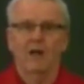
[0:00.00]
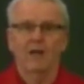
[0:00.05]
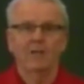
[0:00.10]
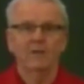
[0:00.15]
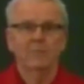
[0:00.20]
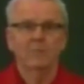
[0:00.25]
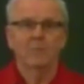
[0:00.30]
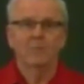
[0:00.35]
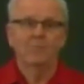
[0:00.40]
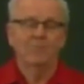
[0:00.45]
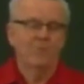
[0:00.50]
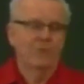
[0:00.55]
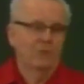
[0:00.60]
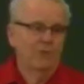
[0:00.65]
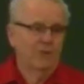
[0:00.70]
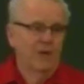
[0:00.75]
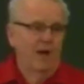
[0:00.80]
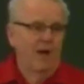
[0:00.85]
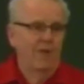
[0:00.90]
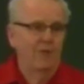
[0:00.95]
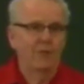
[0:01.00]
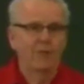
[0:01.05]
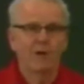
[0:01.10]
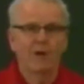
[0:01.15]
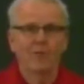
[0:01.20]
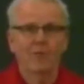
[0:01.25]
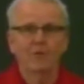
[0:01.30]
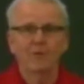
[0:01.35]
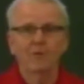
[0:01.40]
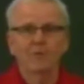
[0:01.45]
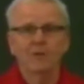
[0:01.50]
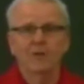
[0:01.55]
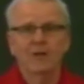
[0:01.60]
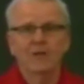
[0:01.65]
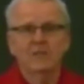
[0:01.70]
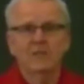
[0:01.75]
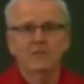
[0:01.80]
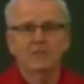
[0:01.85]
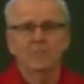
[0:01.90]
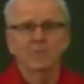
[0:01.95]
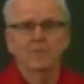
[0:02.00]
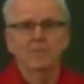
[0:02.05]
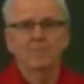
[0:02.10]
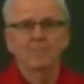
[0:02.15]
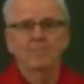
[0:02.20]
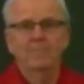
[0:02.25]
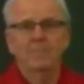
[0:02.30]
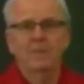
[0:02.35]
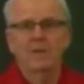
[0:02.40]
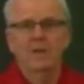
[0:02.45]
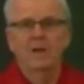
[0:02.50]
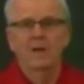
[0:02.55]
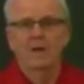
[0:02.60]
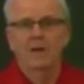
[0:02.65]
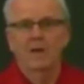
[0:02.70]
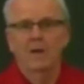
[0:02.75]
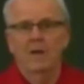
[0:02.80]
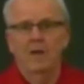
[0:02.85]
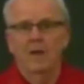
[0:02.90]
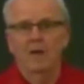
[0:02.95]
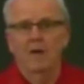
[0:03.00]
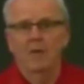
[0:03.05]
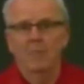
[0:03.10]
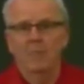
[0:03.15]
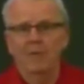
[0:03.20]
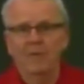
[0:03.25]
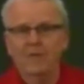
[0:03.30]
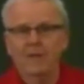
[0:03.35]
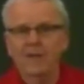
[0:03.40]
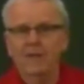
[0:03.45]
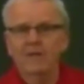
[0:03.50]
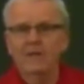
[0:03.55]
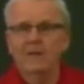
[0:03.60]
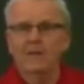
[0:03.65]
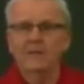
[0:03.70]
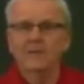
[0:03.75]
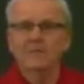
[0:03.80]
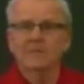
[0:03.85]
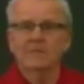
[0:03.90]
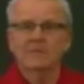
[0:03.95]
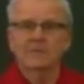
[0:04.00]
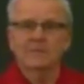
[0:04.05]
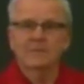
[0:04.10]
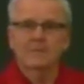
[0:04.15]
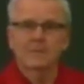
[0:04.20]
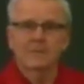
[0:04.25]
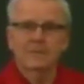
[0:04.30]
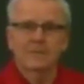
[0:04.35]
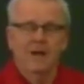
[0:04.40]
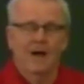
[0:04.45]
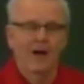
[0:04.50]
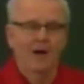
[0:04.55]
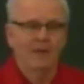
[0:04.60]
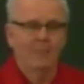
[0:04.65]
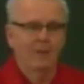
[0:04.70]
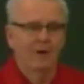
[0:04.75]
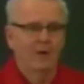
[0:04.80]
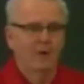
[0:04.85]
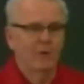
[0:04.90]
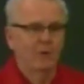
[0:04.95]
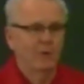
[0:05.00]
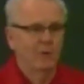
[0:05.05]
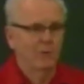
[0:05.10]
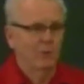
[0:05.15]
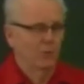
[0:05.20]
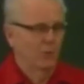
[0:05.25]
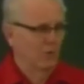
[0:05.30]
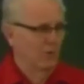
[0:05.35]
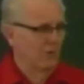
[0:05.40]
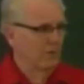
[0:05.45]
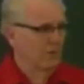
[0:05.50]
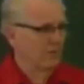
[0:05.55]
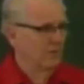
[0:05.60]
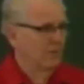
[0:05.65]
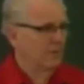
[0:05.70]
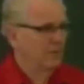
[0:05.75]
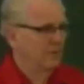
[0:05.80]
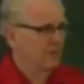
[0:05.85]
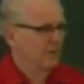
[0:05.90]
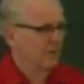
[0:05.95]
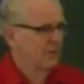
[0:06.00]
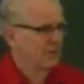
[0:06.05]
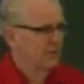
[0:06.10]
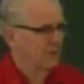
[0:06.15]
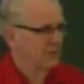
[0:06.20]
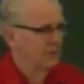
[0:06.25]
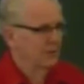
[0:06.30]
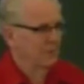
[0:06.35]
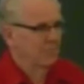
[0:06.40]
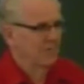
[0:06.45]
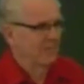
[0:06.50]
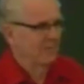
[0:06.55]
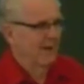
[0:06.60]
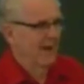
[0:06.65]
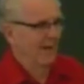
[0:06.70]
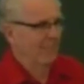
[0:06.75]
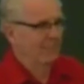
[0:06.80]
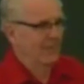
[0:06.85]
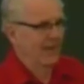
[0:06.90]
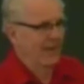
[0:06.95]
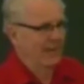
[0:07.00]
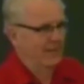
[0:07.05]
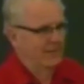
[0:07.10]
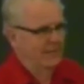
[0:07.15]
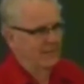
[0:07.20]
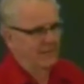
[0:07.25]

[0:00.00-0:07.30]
It's taught throughout the New Testament. But then let's talk about who should be baptized.